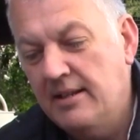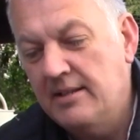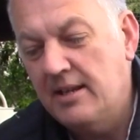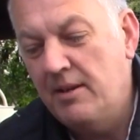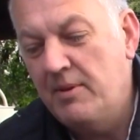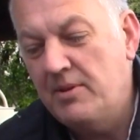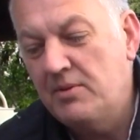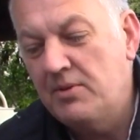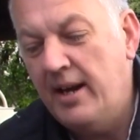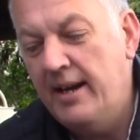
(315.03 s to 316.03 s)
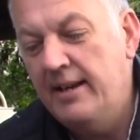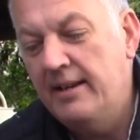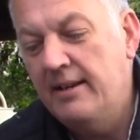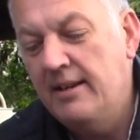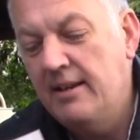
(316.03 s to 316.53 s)
So we shall try
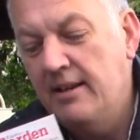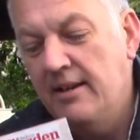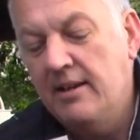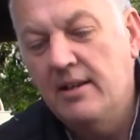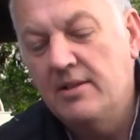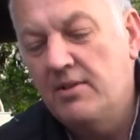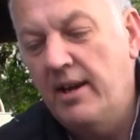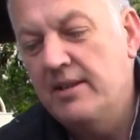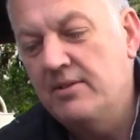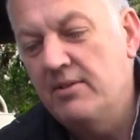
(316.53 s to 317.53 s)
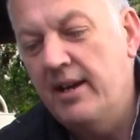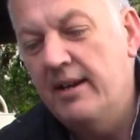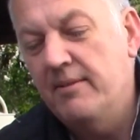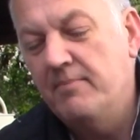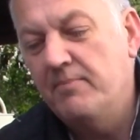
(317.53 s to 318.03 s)
and do that
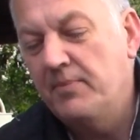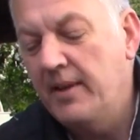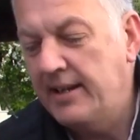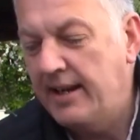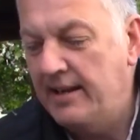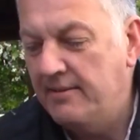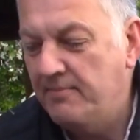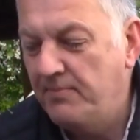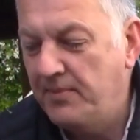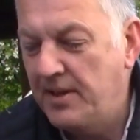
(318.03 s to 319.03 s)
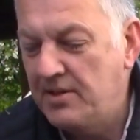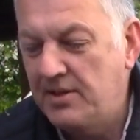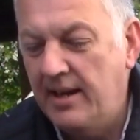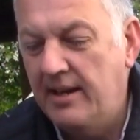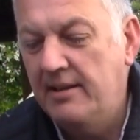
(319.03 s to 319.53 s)
again this year.